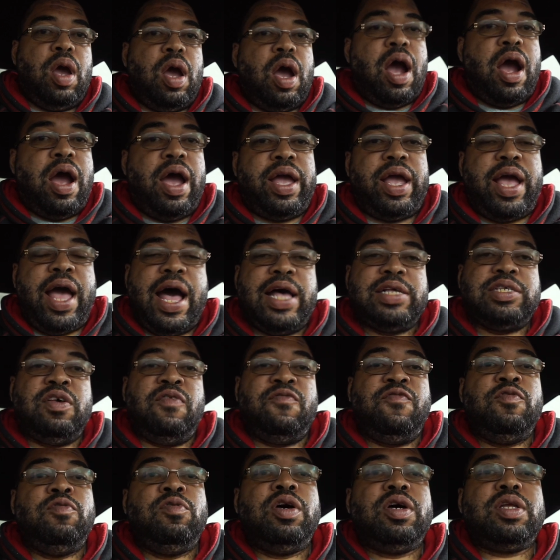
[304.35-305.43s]
All right, guys.
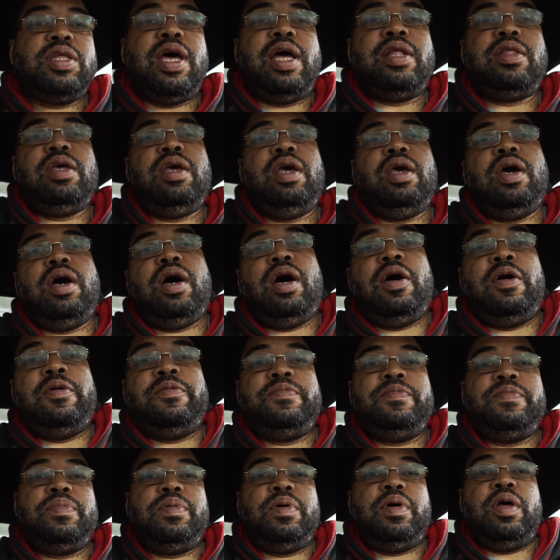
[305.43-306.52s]
If you looked at the
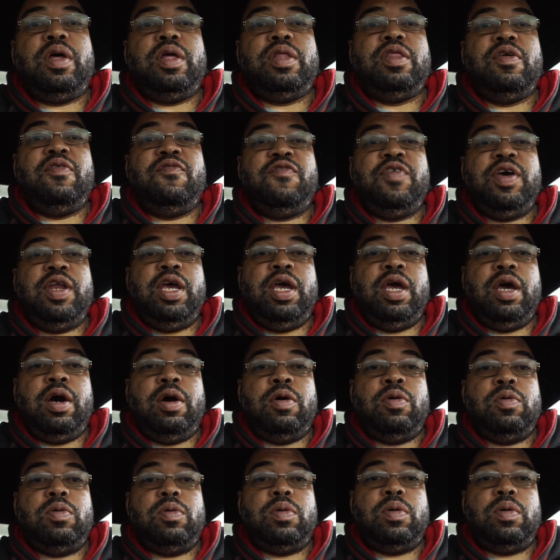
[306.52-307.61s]
video,